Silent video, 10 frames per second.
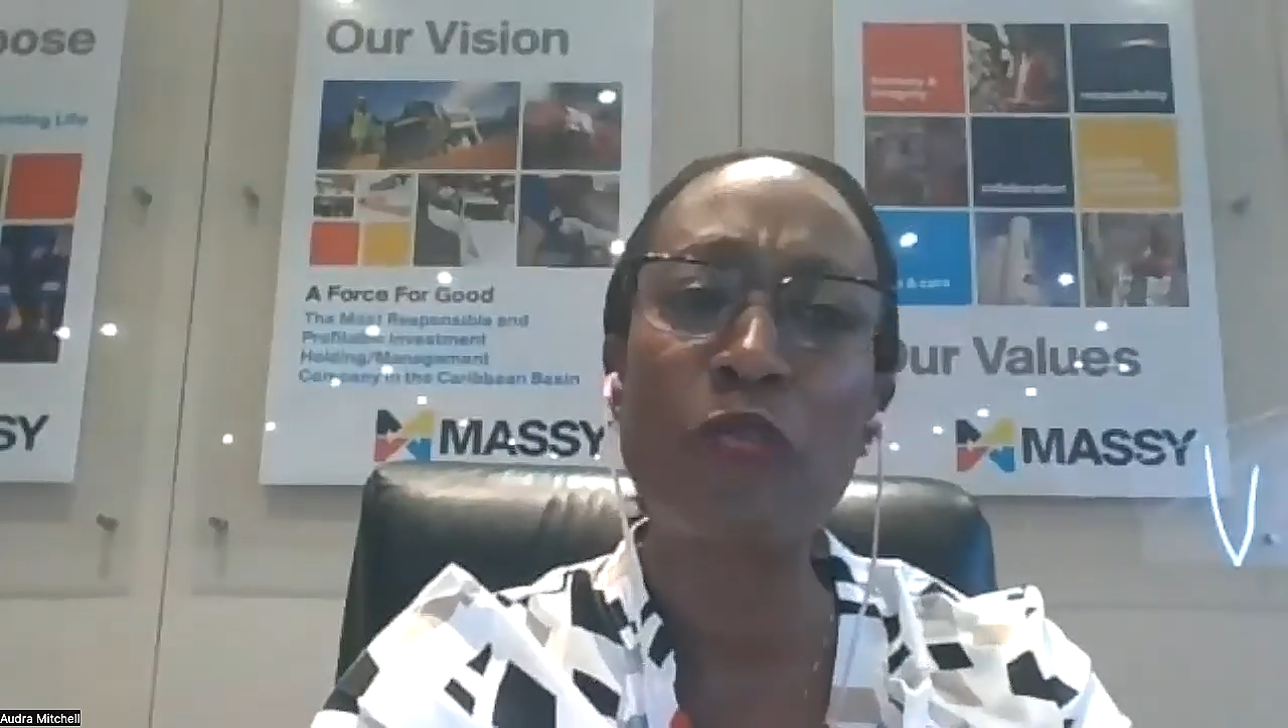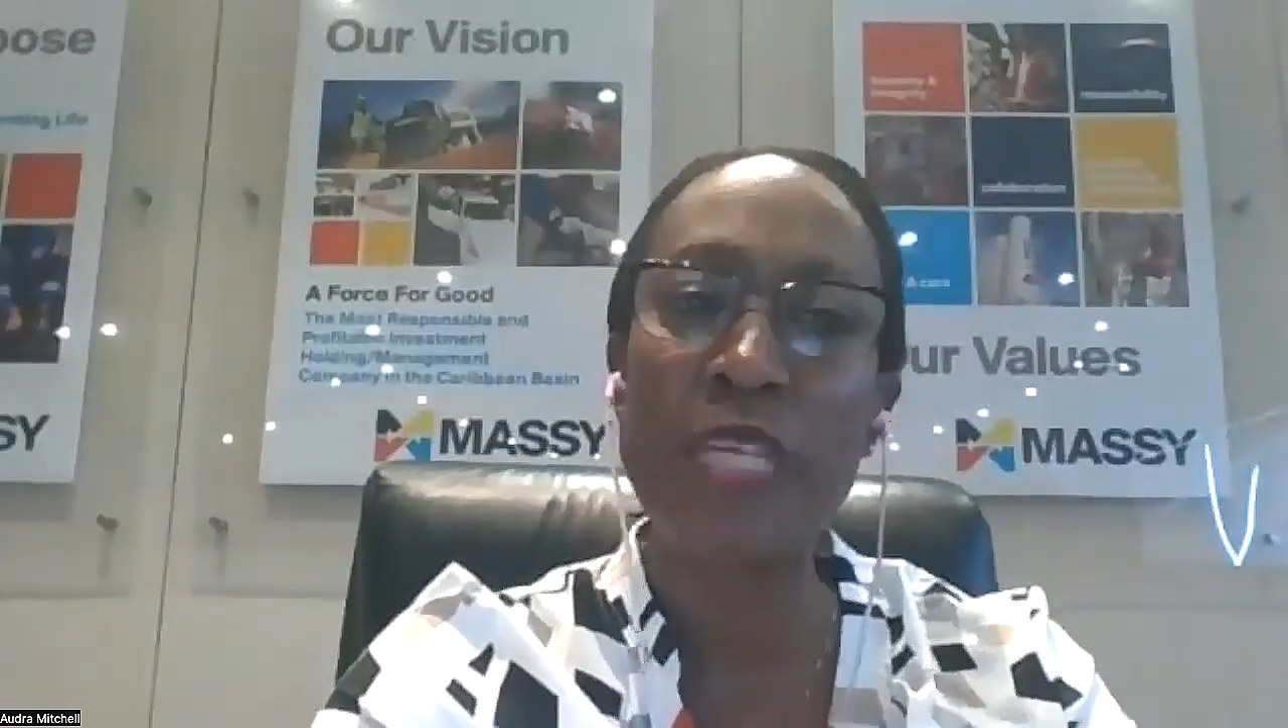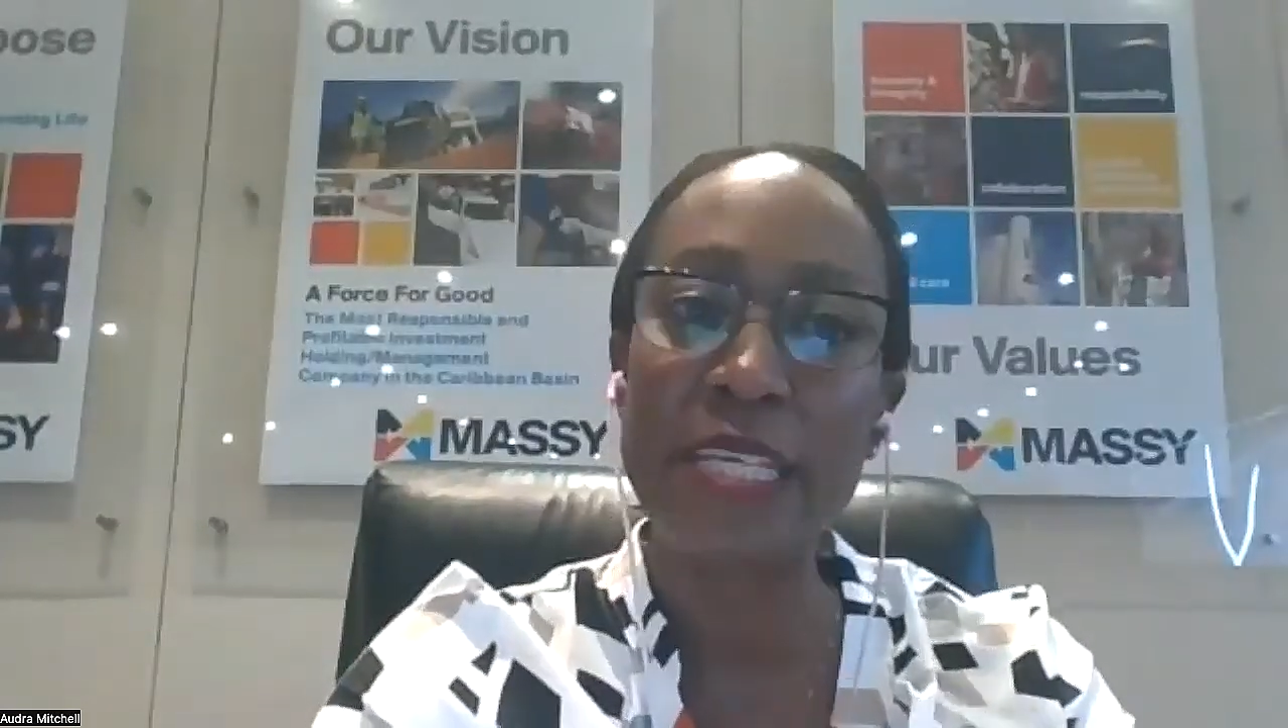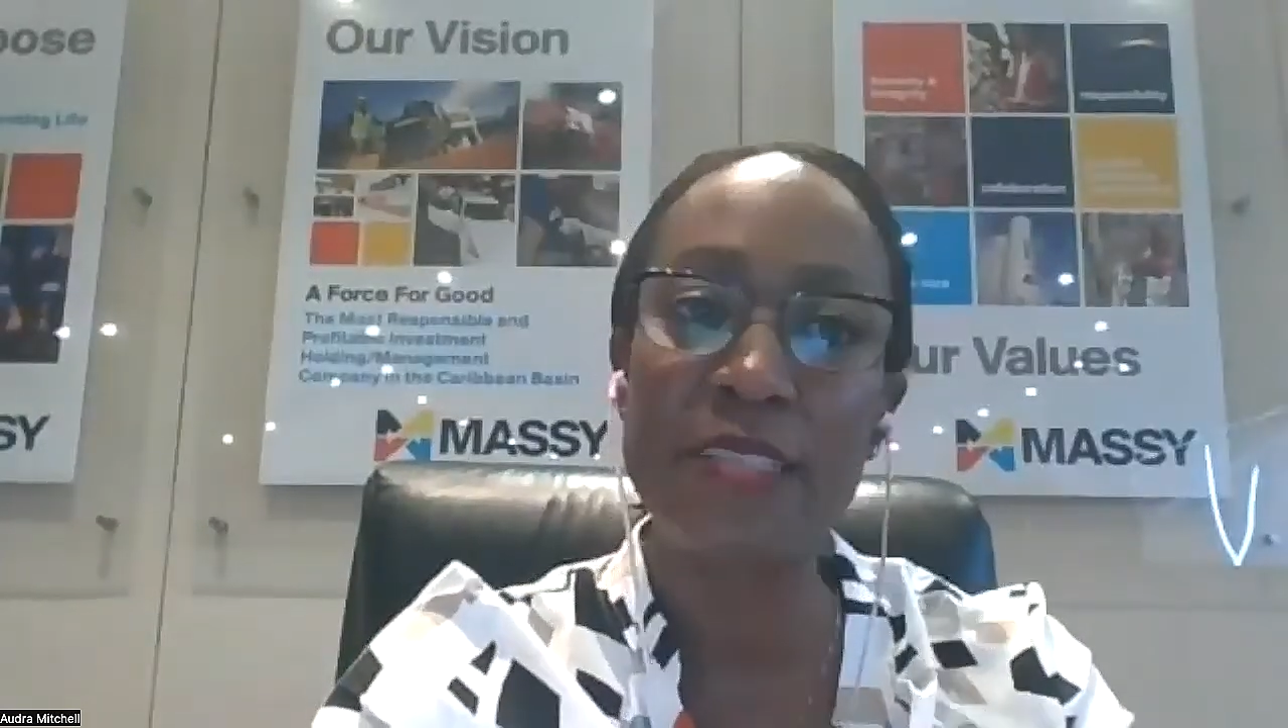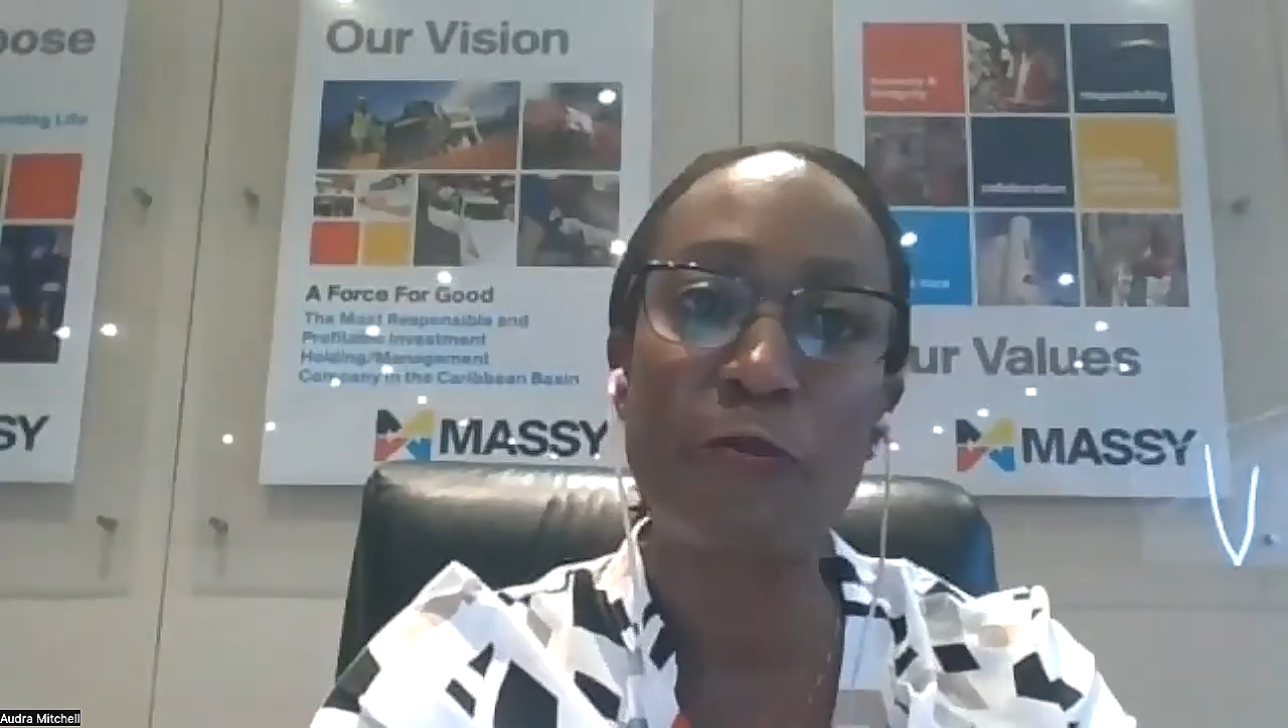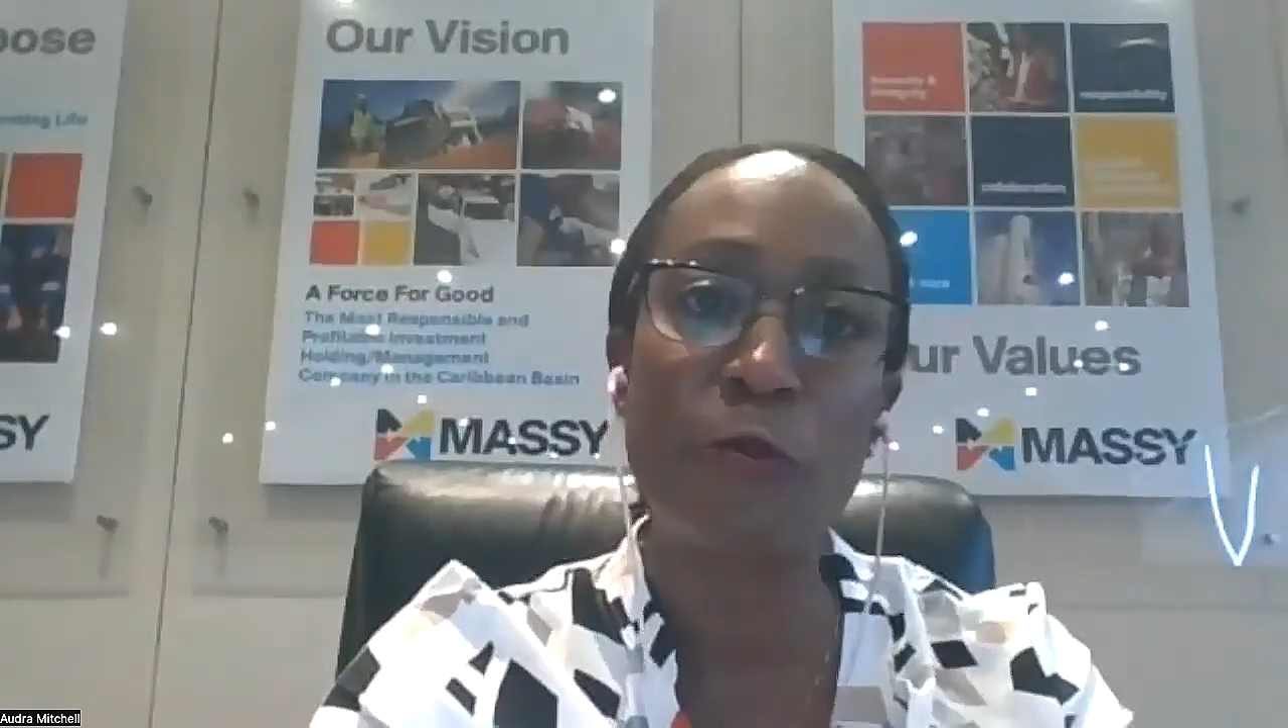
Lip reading: creative